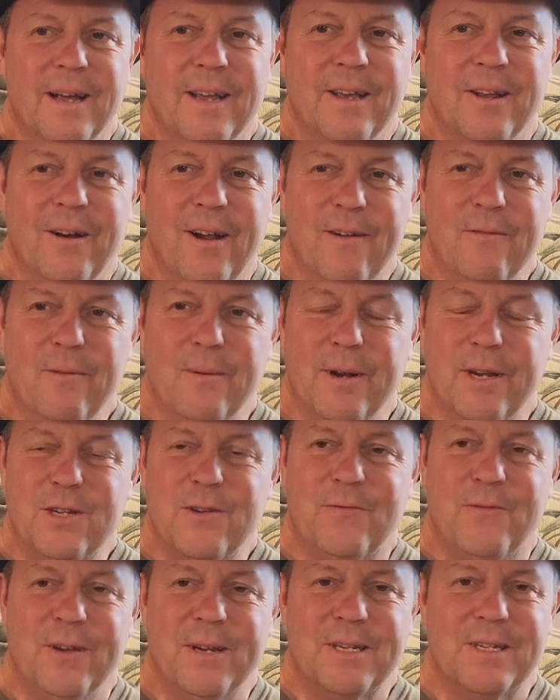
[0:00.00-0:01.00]
You know,
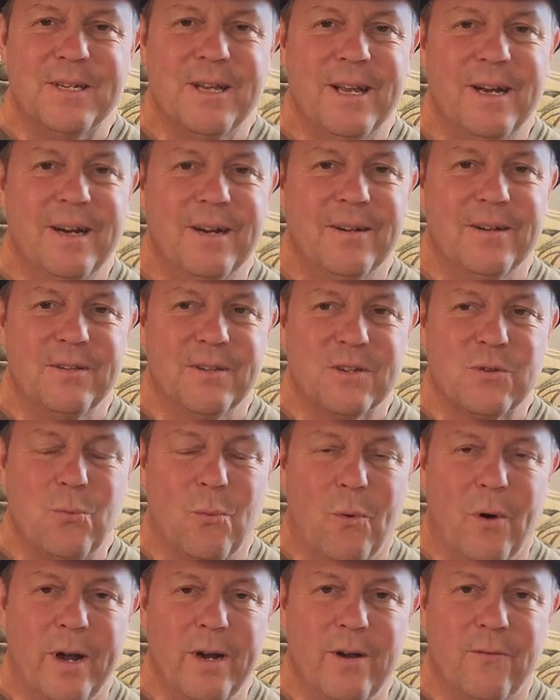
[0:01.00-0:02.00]
everybody's fixated on this
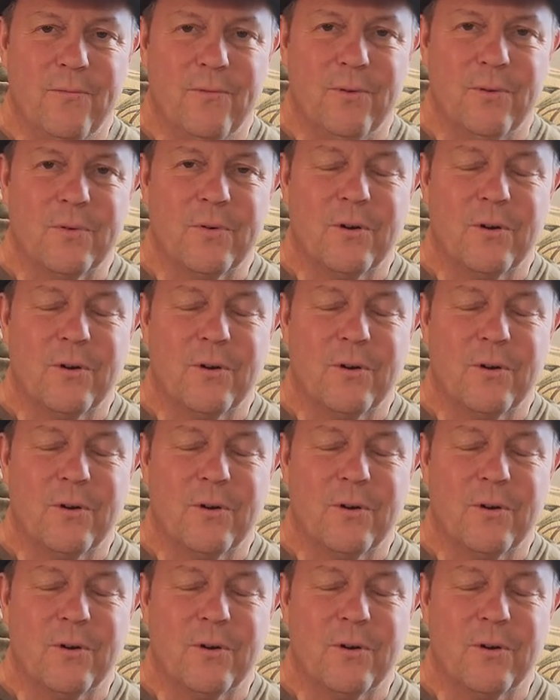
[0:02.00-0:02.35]
wonderful